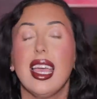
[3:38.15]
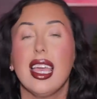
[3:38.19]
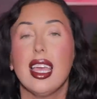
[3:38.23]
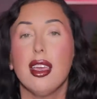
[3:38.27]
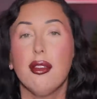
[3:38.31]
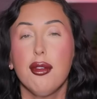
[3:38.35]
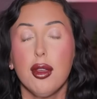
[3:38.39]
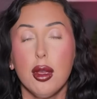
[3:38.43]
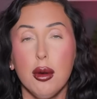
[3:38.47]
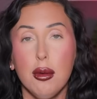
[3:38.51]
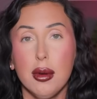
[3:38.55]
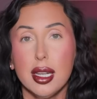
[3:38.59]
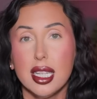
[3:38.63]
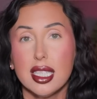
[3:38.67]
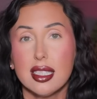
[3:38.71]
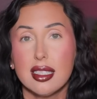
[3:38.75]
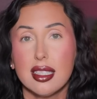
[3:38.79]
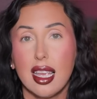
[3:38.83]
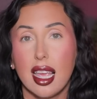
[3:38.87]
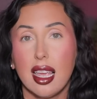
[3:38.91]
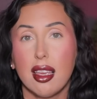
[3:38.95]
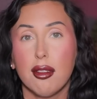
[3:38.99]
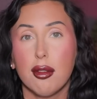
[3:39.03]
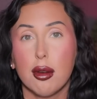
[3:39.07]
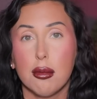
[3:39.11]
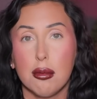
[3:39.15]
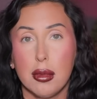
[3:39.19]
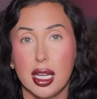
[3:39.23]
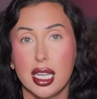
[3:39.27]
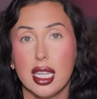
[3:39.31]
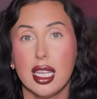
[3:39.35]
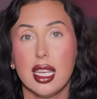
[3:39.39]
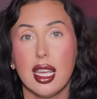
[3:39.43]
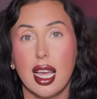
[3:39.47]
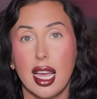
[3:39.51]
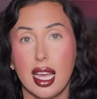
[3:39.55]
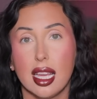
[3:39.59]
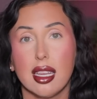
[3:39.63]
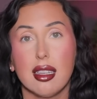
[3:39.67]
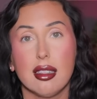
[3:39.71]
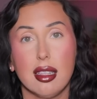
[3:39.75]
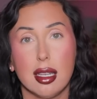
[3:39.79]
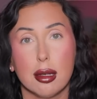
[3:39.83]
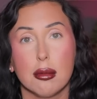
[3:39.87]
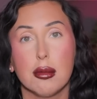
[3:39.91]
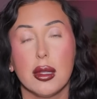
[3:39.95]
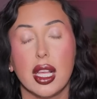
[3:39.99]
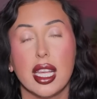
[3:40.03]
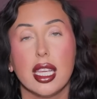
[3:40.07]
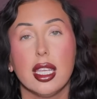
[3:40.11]
If you wanna save money at
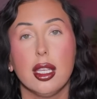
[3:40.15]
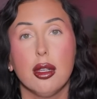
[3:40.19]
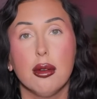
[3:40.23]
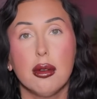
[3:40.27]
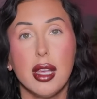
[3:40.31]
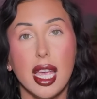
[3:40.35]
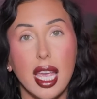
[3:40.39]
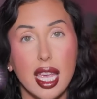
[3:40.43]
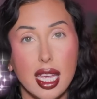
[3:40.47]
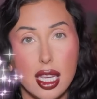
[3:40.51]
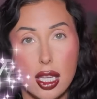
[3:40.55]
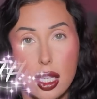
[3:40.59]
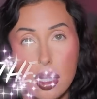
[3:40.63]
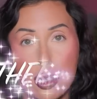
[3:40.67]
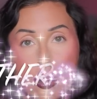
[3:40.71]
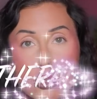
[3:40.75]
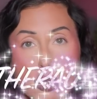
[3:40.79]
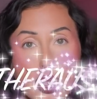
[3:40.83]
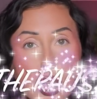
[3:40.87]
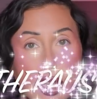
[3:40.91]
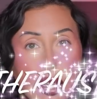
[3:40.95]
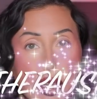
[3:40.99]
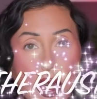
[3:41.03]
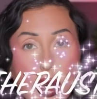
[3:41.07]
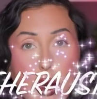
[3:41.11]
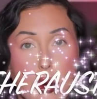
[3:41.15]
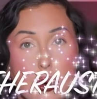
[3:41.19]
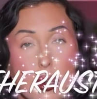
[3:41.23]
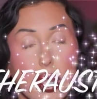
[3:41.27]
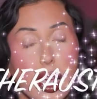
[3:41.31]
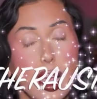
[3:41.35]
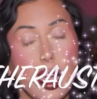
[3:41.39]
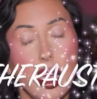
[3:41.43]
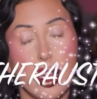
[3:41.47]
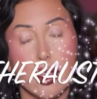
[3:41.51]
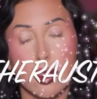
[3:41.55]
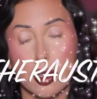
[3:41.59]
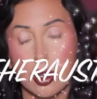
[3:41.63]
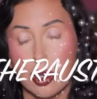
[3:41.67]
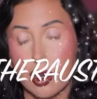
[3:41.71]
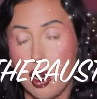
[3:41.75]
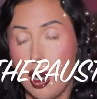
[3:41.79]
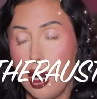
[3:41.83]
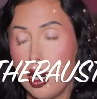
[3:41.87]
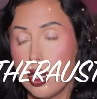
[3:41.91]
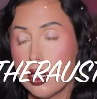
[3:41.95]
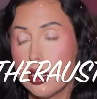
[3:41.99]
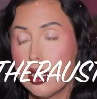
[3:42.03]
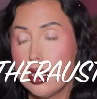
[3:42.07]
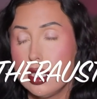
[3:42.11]
Glamlite, you can use code Heather
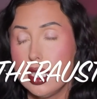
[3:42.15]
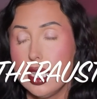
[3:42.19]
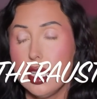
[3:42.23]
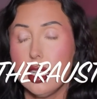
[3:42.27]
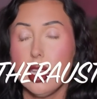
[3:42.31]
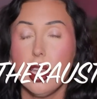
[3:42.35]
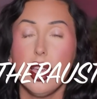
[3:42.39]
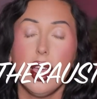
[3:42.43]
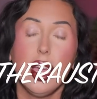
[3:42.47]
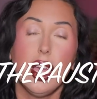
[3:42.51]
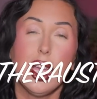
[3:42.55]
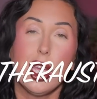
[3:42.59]
Austin.